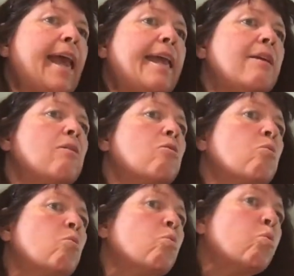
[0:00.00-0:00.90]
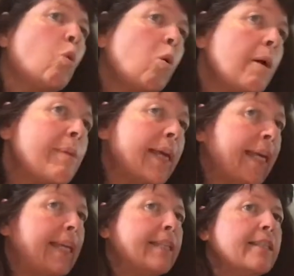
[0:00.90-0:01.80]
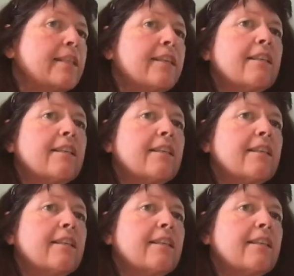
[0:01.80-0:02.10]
a warm heat,